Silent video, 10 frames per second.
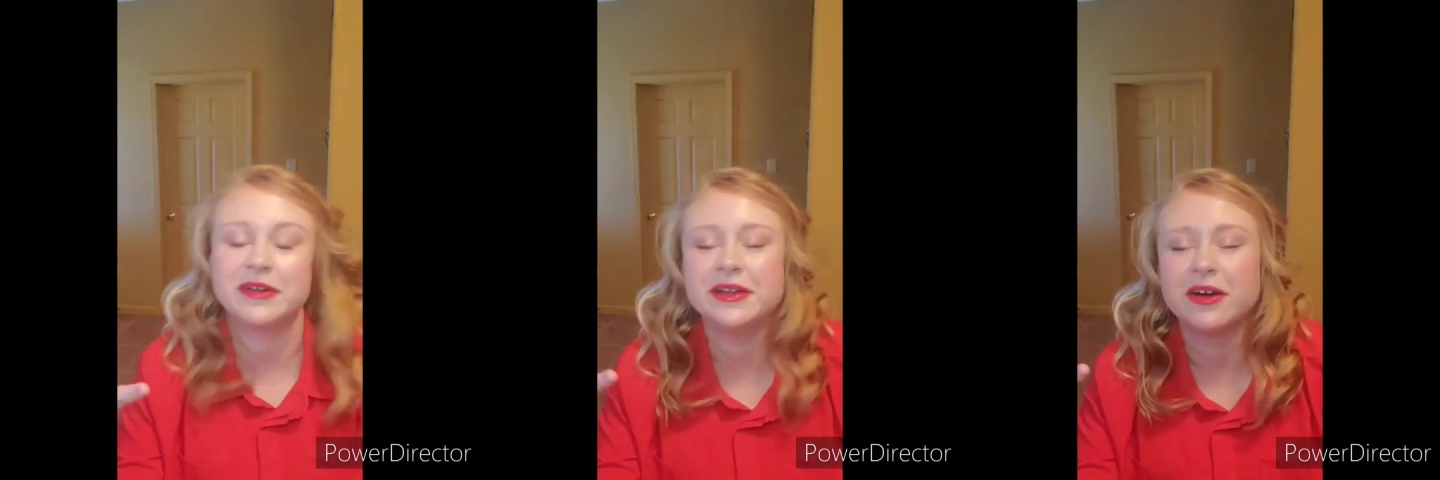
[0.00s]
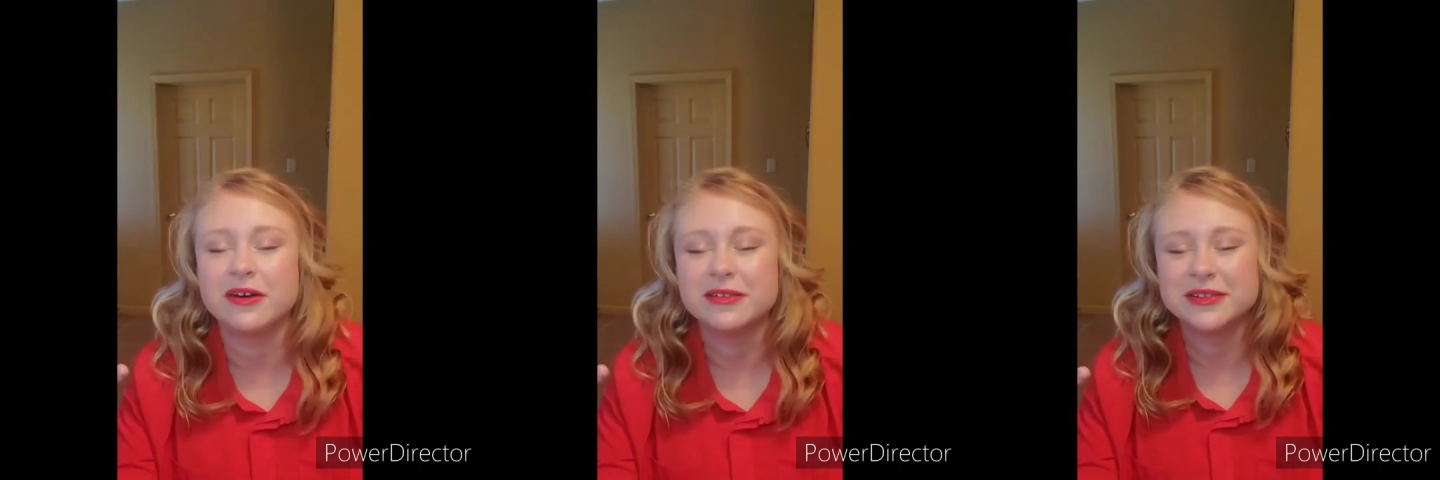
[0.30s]

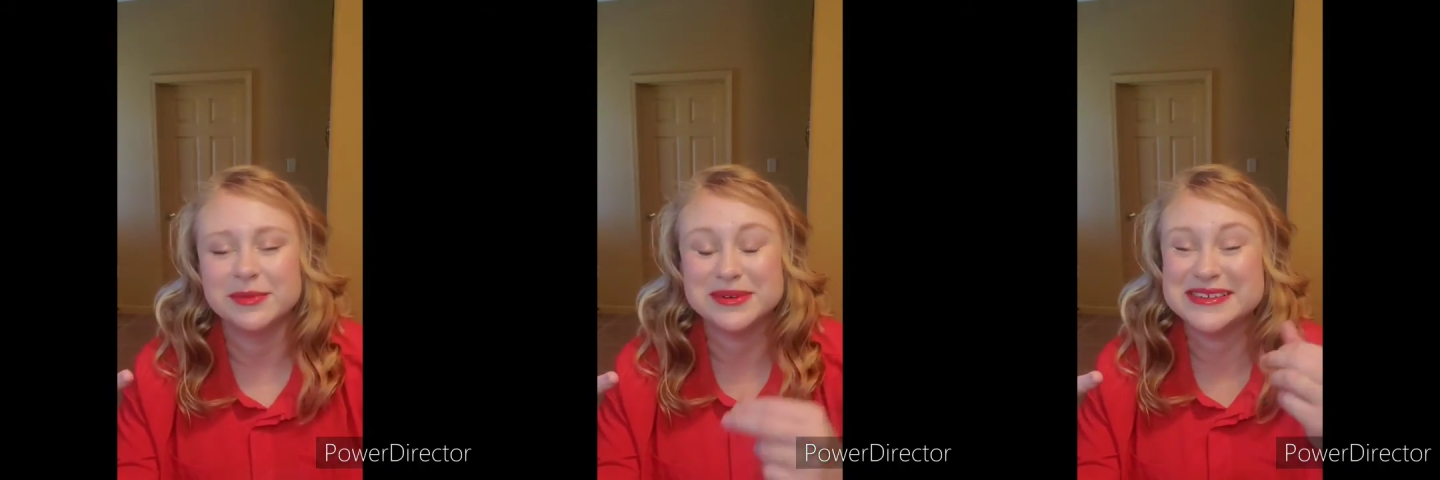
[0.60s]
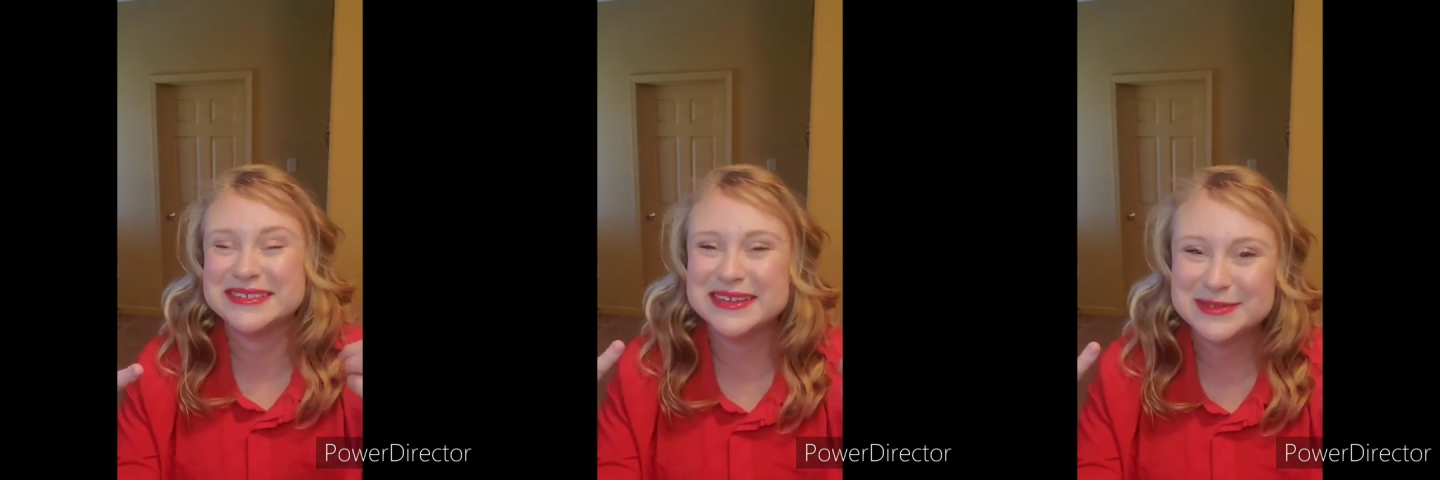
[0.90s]
retinol. Number
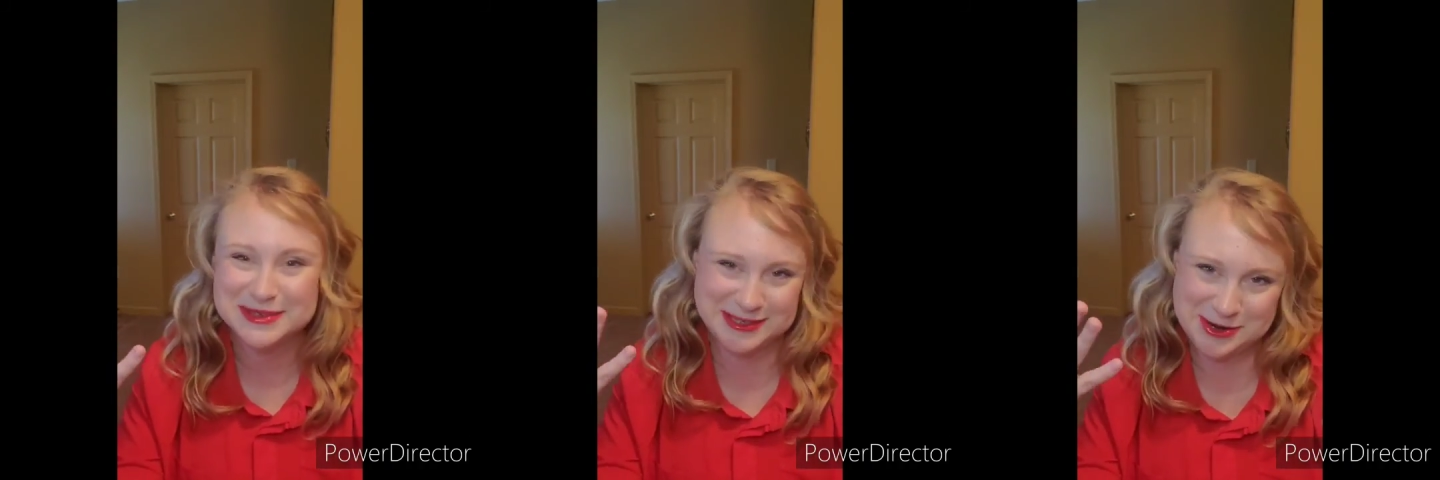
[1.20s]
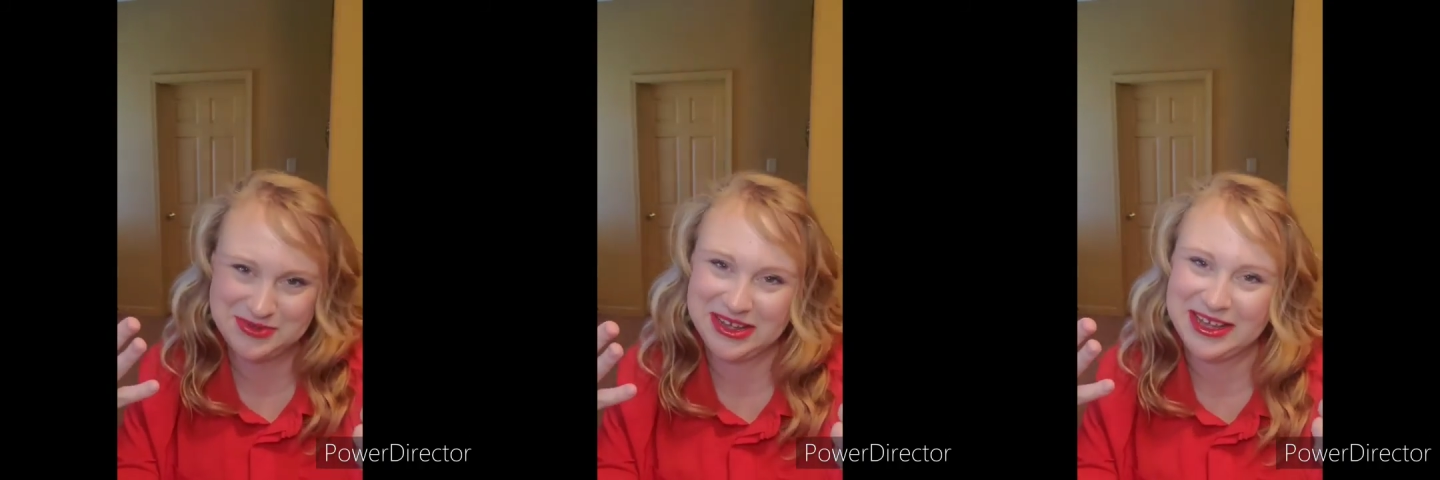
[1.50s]
6 was
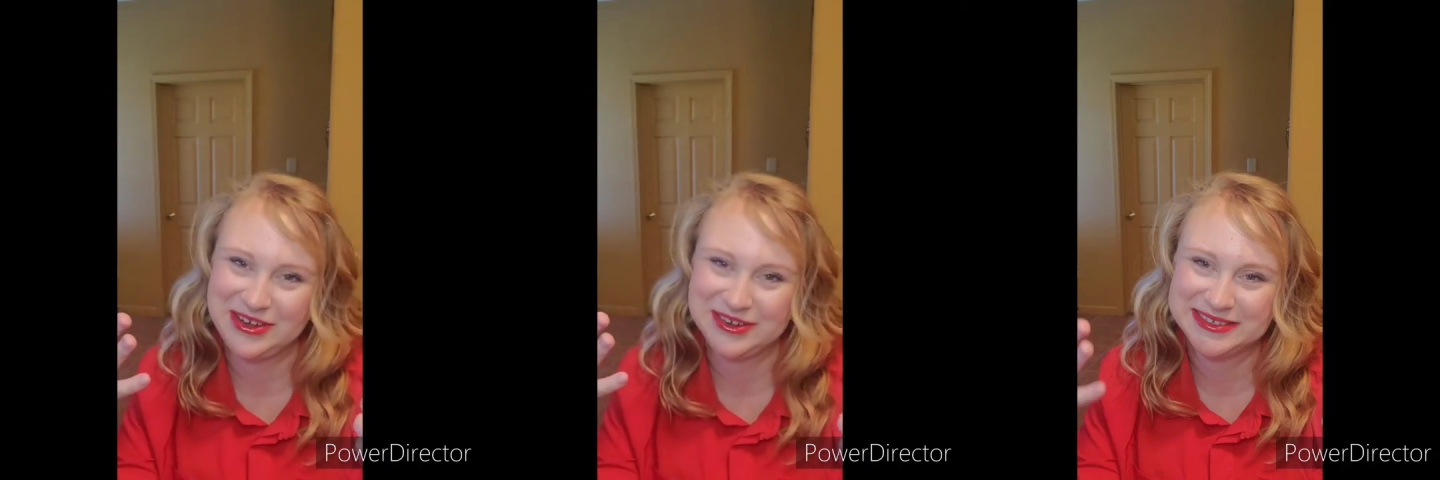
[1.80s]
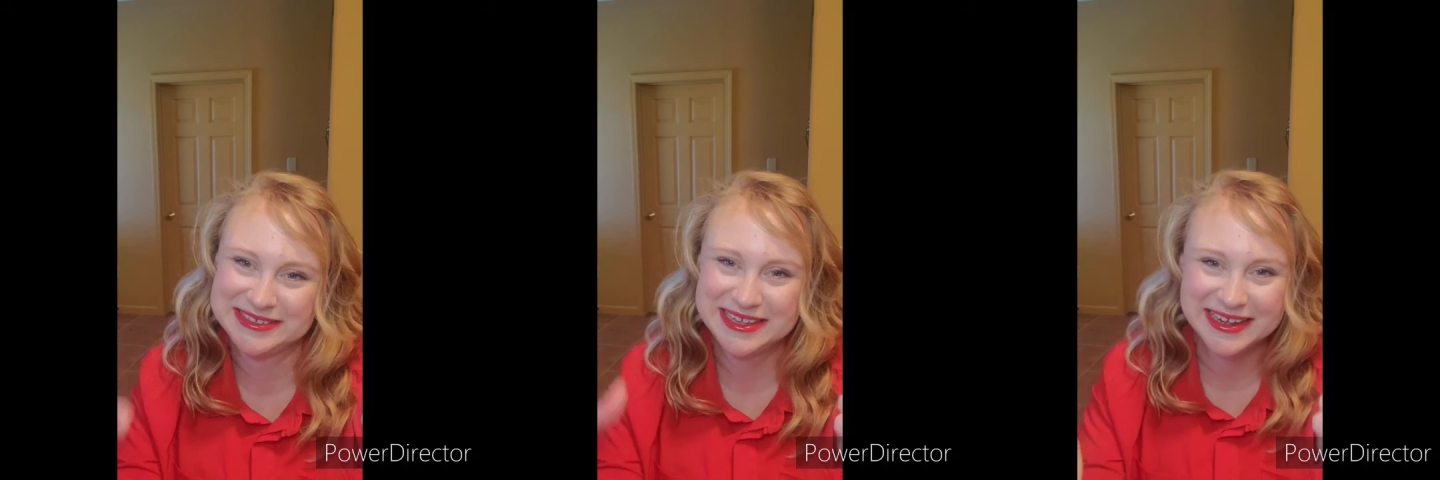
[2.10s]
don't pick at your
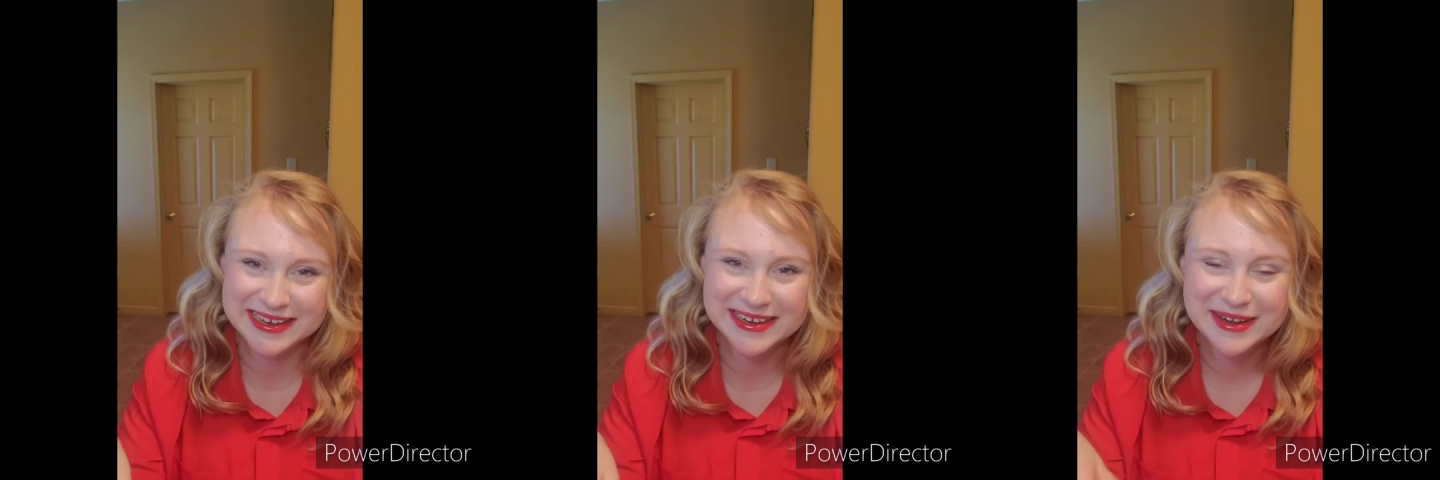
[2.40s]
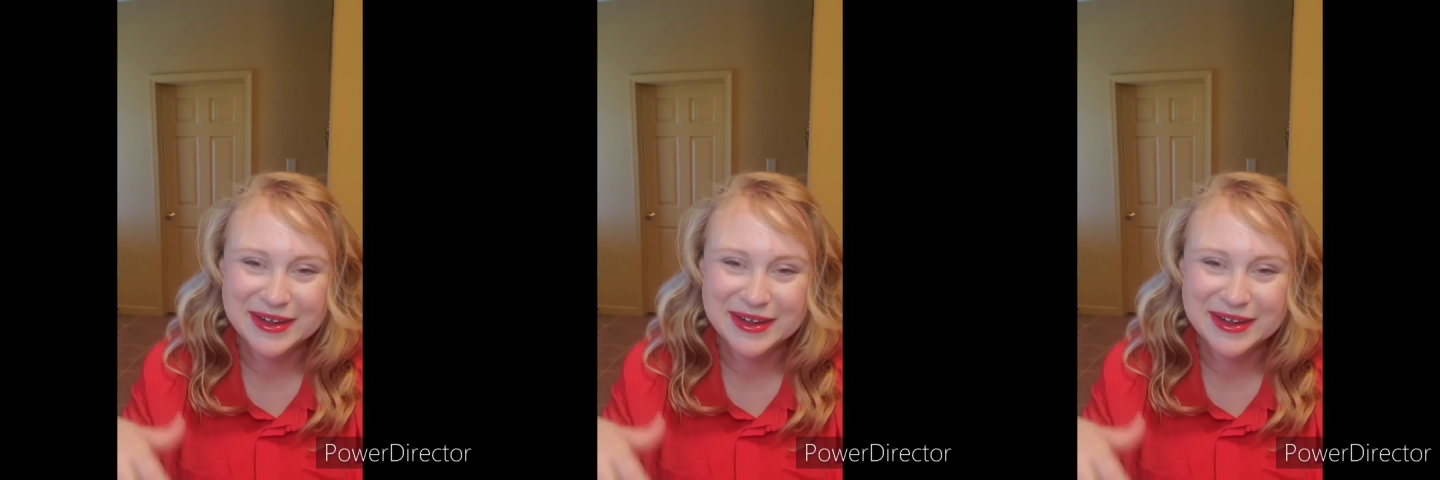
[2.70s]
skin.